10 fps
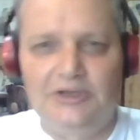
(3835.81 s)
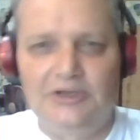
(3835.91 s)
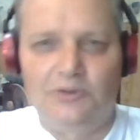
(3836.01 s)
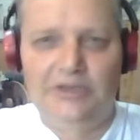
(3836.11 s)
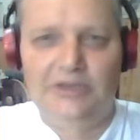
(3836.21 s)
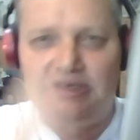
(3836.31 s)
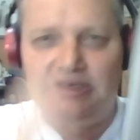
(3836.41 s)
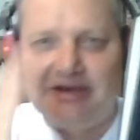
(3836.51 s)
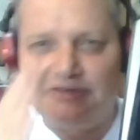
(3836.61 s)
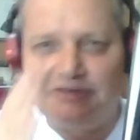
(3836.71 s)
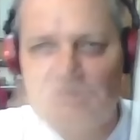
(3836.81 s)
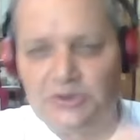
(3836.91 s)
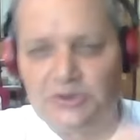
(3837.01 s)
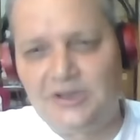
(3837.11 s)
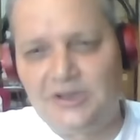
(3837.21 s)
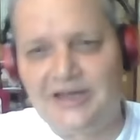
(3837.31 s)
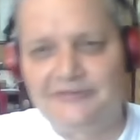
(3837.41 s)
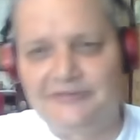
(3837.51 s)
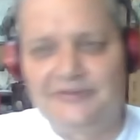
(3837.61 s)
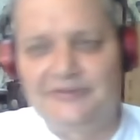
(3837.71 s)
We can have eternal
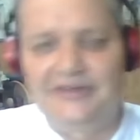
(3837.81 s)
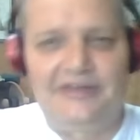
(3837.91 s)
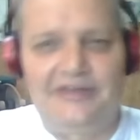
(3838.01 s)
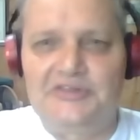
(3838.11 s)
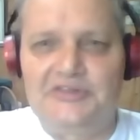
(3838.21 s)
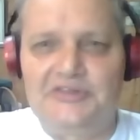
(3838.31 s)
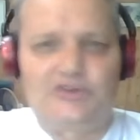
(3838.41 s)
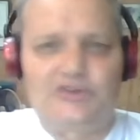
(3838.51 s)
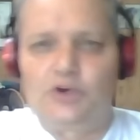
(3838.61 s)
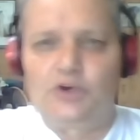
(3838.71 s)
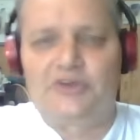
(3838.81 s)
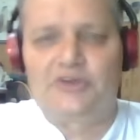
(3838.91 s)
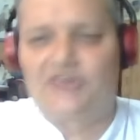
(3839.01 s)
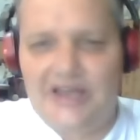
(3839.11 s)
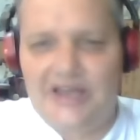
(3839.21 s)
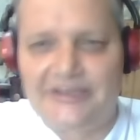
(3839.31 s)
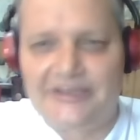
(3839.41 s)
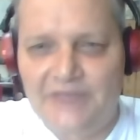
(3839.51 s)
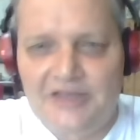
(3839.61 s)
life and this is so exciting.